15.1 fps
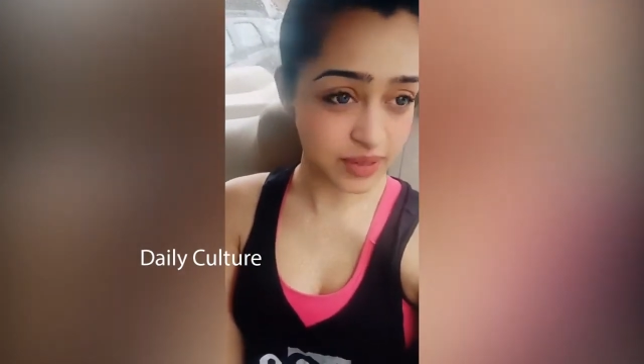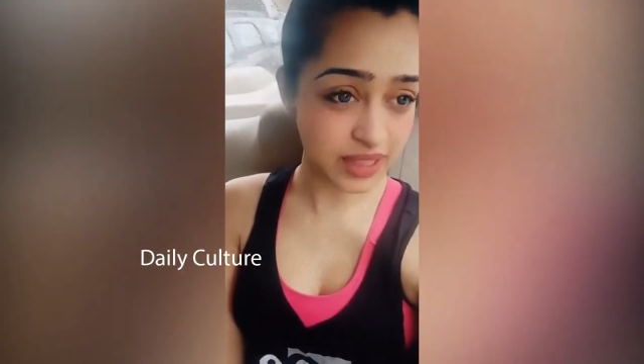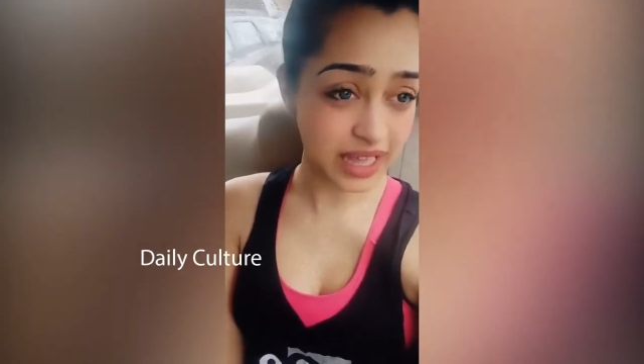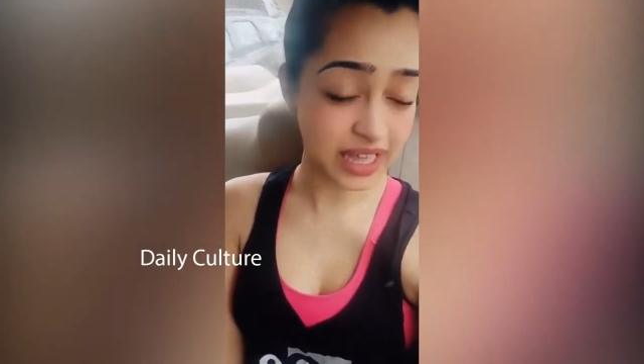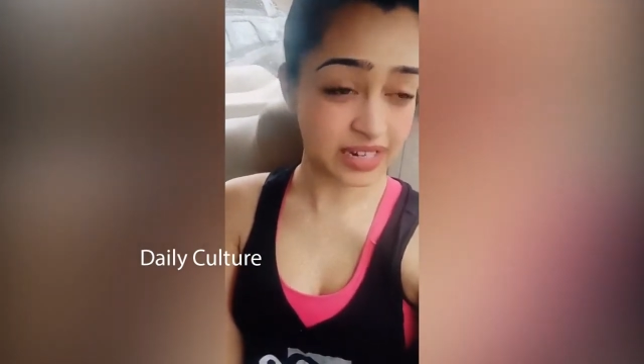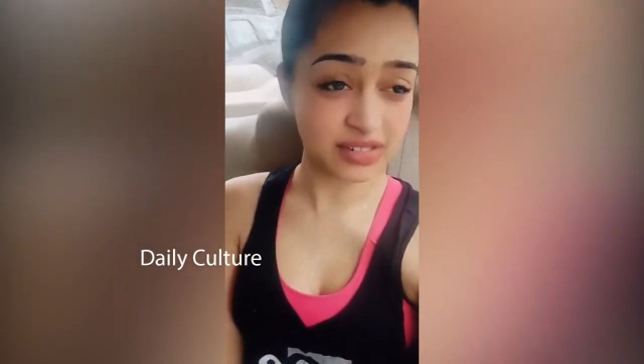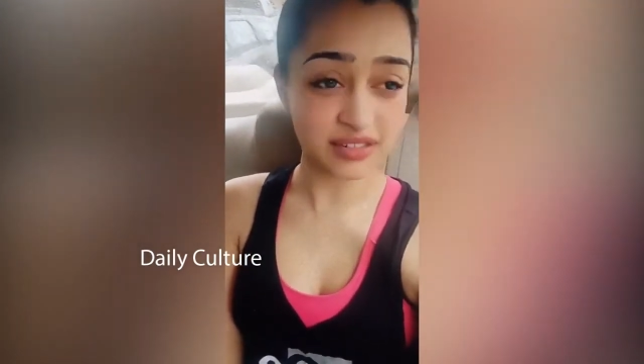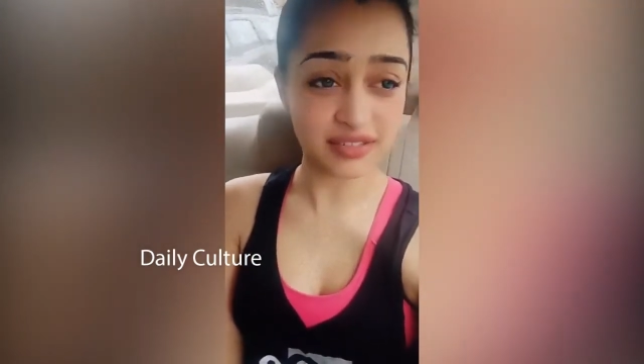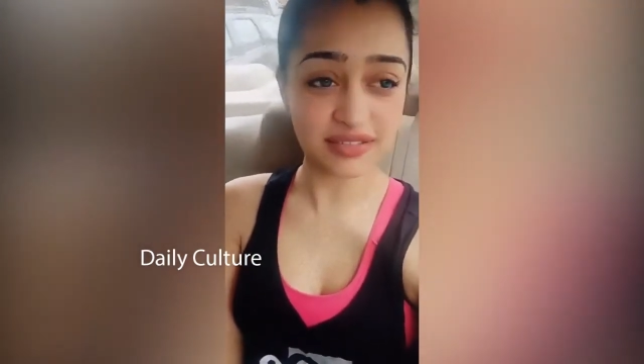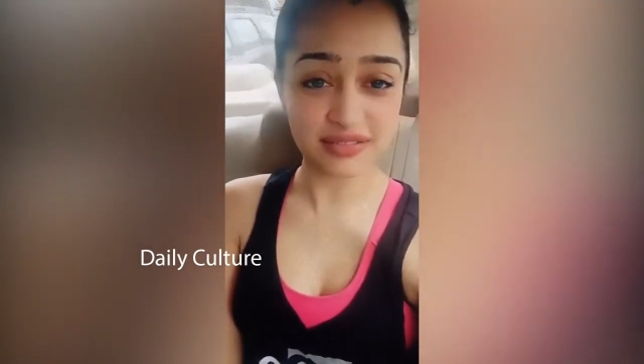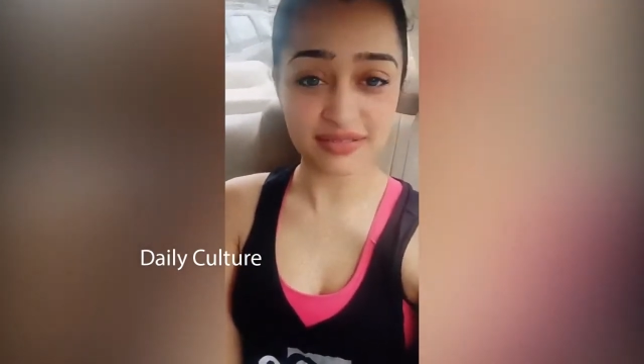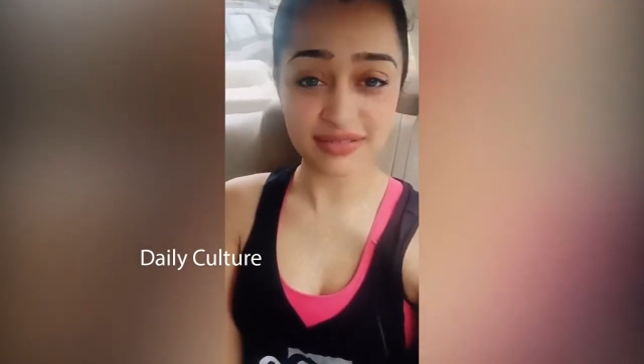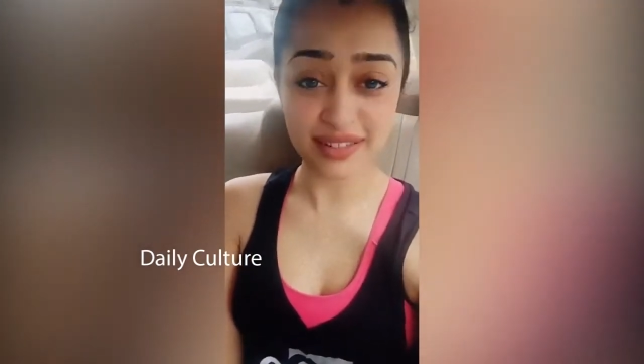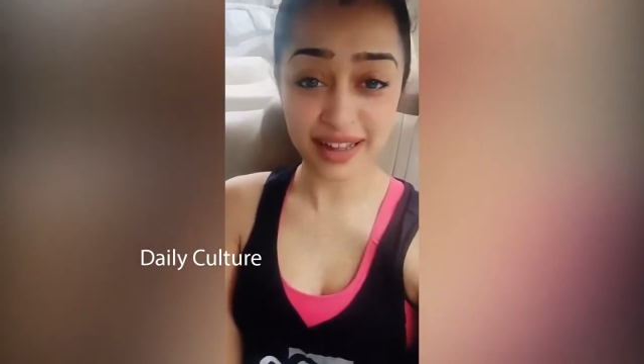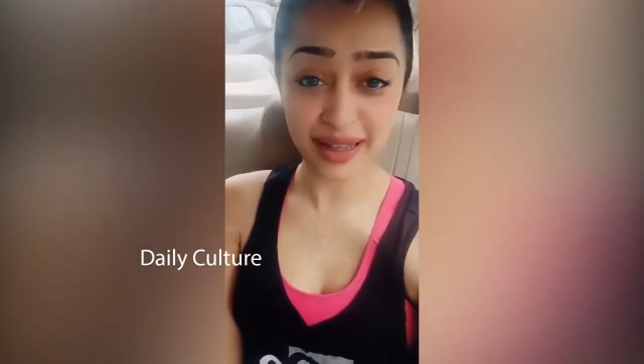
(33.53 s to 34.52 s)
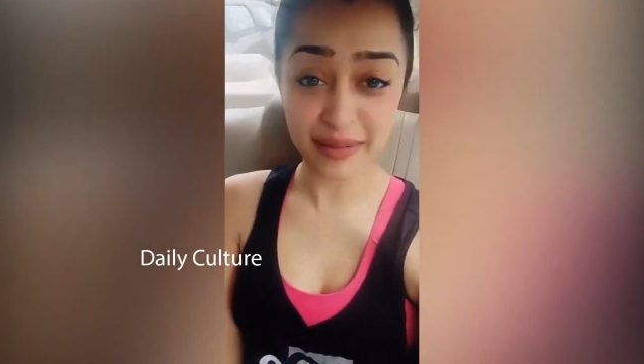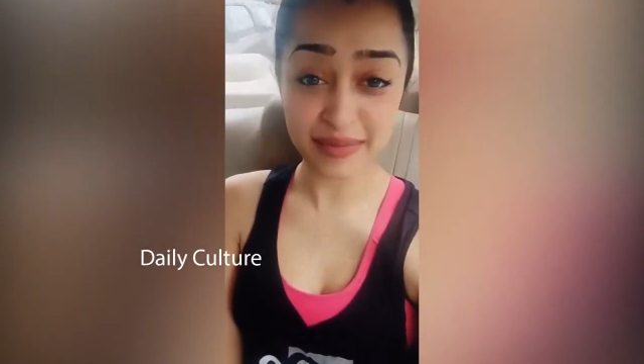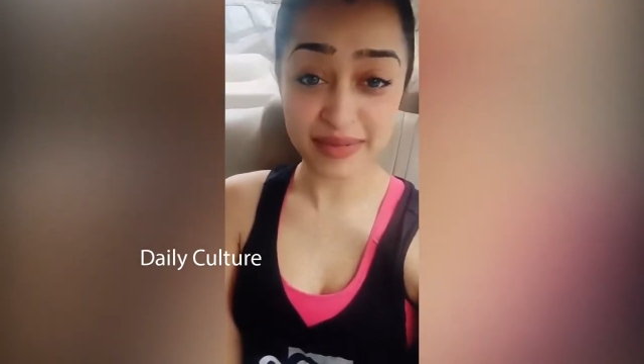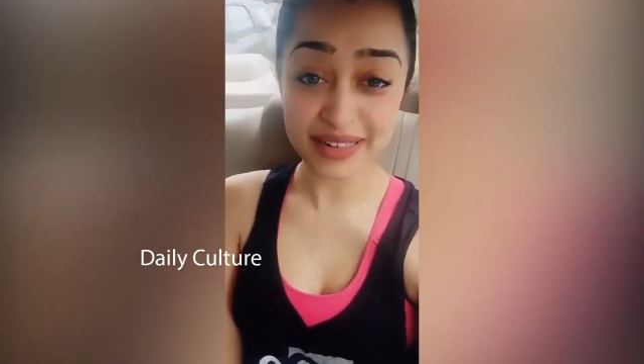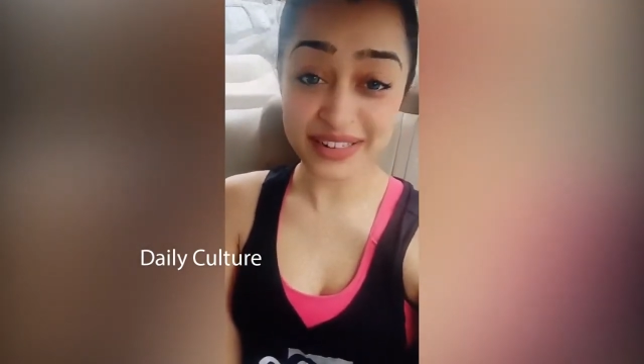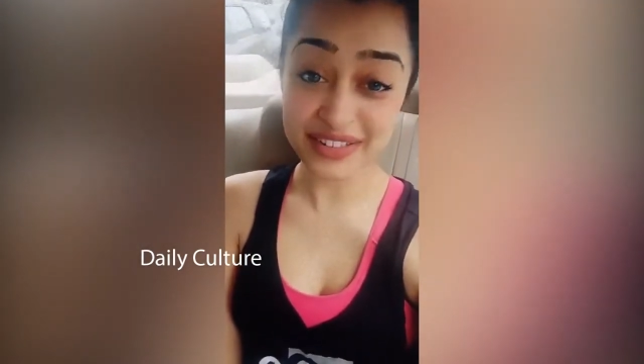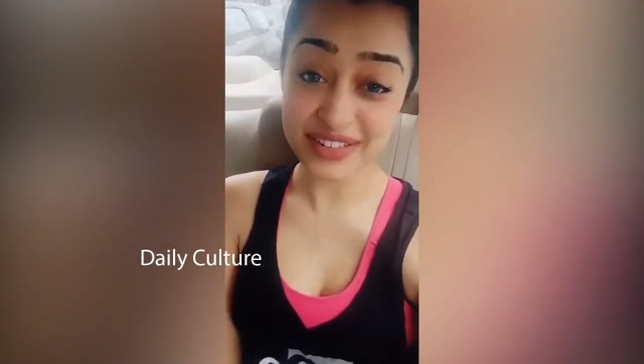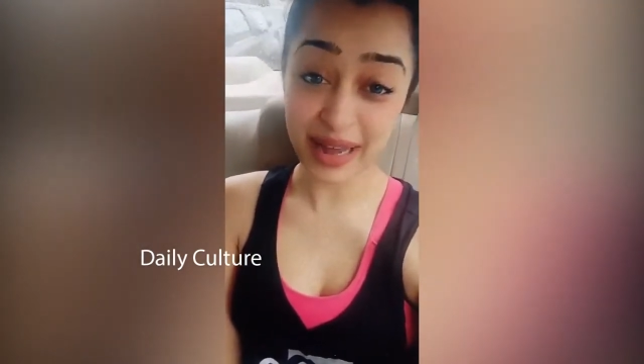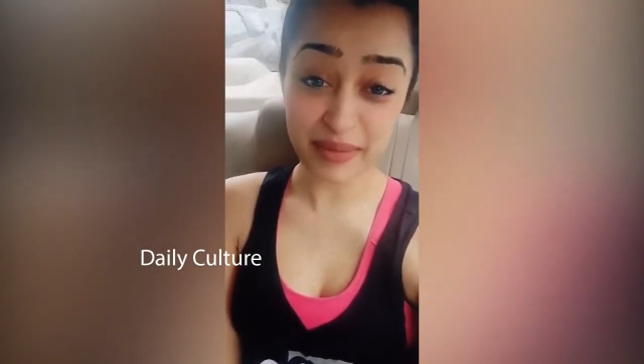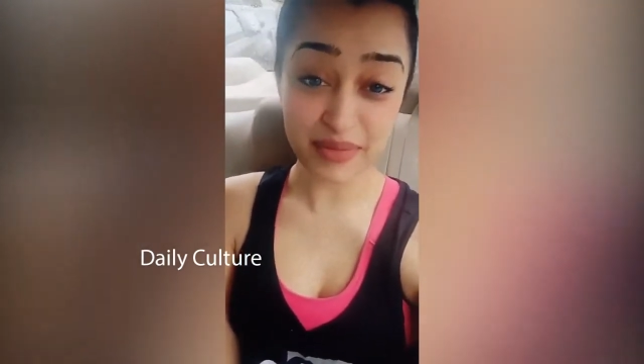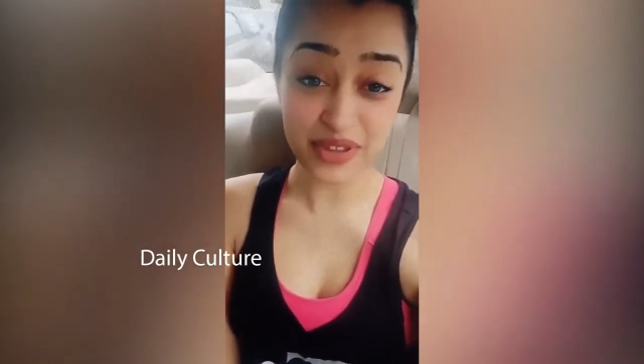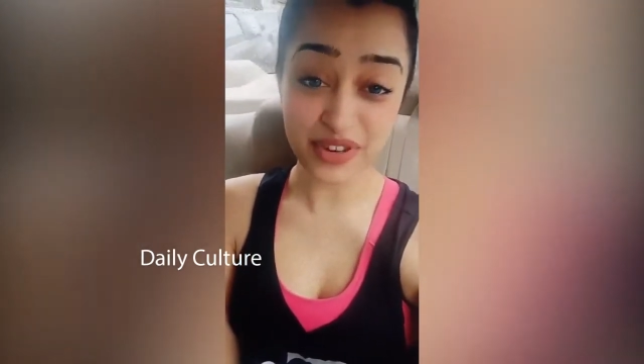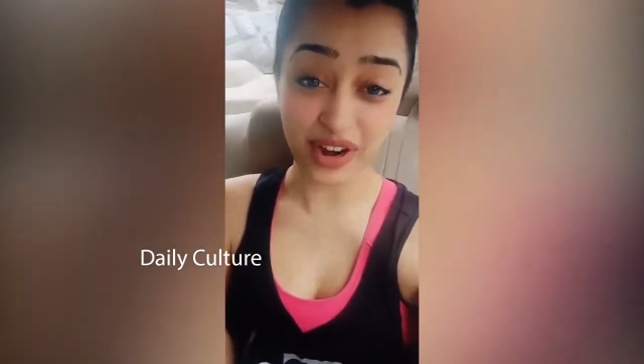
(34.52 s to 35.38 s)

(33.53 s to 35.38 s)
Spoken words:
but then I'm